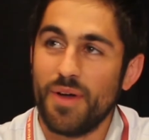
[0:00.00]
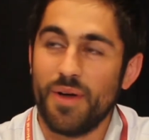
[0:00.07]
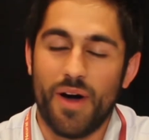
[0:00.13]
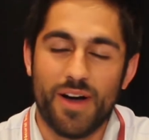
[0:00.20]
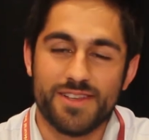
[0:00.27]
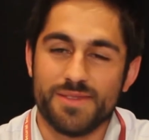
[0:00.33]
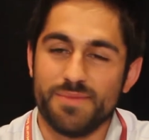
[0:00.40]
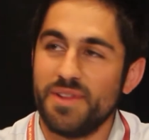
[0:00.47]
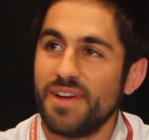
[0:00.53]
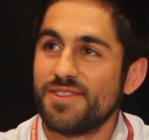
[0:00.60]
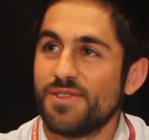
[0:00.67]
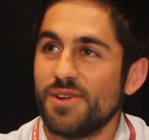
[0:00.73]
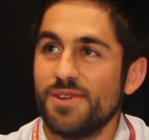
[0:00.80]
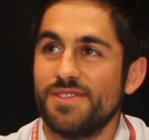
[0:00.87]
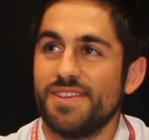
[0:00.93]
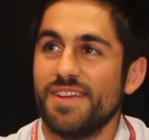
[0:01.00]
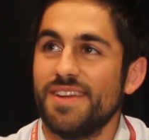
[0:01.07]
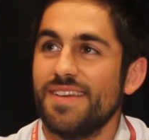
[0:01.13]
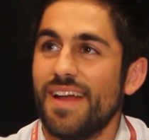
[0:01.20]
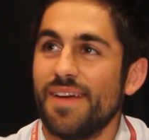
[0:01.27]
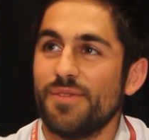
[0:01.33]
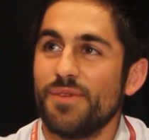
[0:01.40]
awesome electrodes,
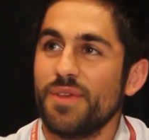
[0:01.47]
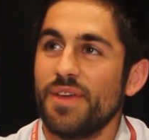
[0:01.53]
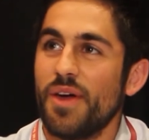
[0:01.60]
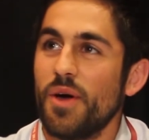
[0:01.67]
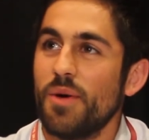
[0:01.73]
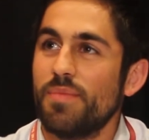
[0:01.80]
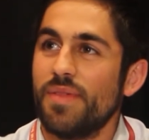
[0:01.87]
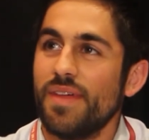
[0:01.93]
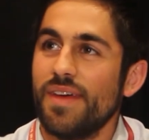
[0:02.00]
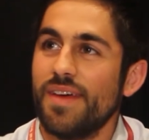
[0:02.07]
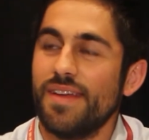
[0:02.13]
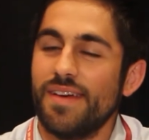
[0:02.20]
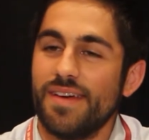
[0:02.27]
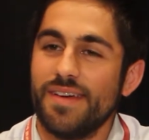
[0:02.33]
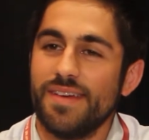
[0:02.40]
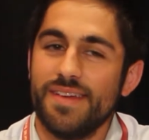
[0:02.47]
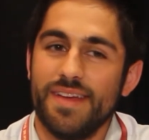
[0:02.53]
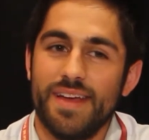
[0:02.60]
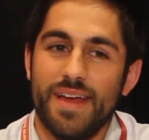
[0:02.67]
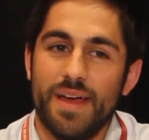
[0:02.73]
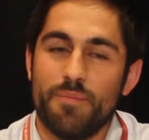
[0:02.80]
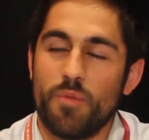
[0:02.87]
and I really hope that
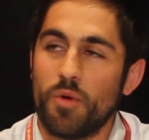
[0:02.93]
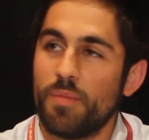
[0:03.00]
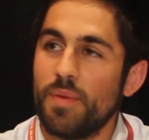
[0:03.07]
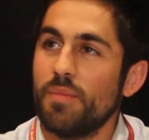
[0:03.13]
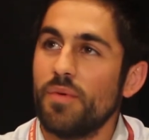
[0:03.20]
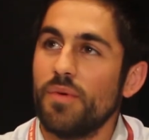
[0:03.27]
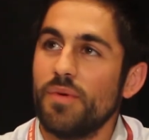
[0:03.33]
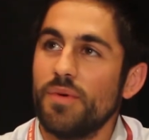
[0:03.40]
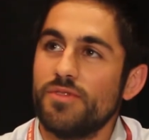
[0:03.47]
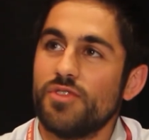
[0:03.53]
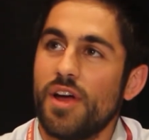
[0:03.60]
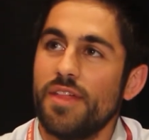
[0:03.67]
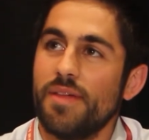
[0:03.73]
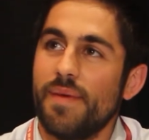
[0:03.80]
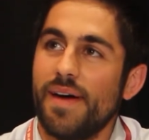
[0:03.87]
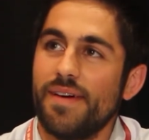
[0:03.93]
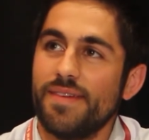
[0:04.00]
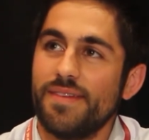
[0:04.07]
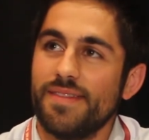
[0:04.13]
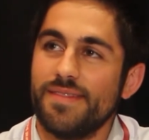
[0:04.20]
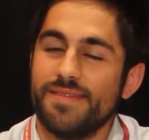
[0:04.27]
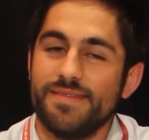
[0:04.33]
more people will try them out,
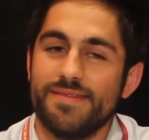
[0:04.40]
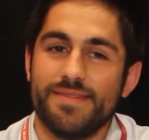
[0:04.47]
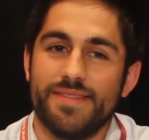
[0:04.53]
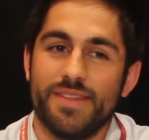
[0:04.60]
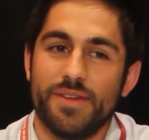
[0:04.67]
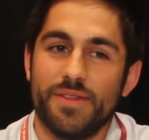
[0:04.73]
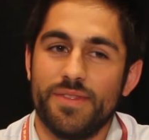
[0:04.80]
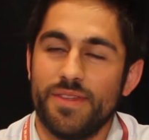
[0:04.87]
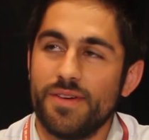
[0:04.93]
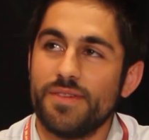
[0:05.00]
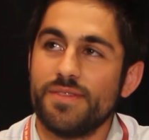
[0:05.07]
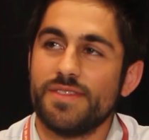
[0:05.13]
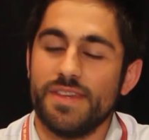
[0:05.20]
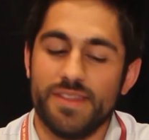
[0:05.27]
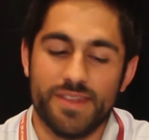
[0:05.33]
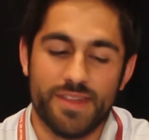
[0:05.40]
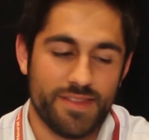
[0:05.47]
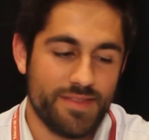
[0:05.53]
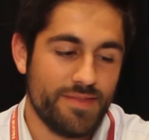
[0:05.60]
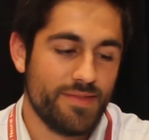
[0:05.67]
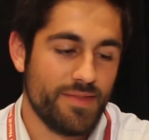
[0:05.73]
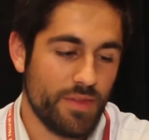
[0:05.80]
and they'll see that
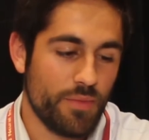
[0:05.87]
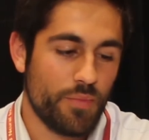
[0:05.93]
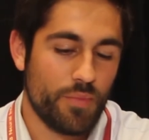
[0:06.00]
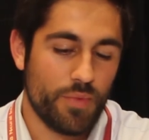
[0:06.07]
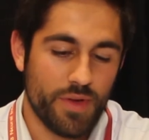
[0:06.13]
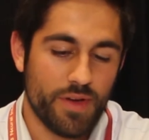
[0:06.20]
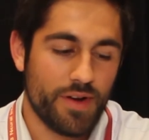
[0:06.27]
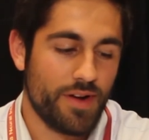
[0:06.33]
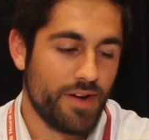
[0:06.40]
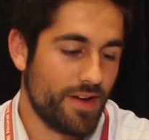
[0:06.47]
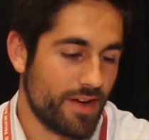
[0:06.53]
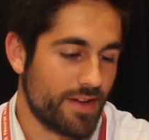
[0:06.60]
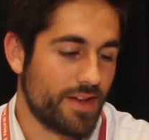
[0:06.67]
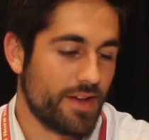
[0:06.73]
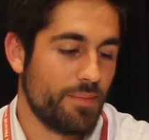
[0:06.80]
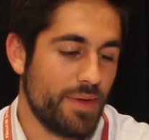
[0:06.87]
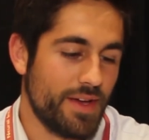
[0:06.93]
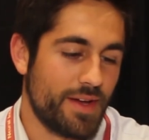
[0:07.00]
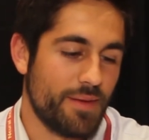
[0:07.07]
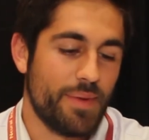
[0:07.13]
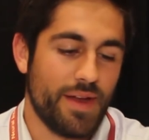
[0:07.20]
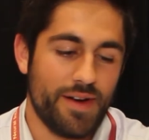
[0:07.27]
we are going to be a
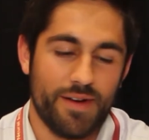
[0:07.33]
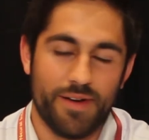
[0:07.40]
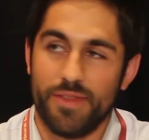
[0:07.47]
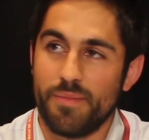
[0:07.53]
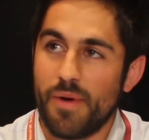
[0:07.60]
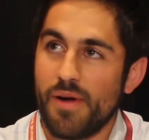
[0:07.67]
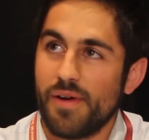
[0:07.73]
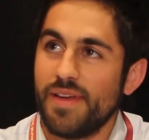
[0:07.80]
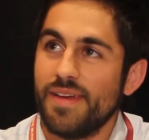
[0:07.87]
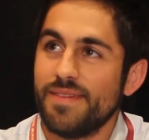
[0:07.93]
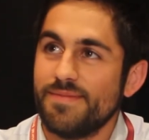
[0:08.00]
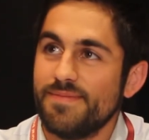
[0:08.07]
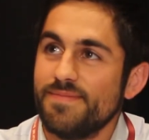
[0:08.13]
competitor in the market.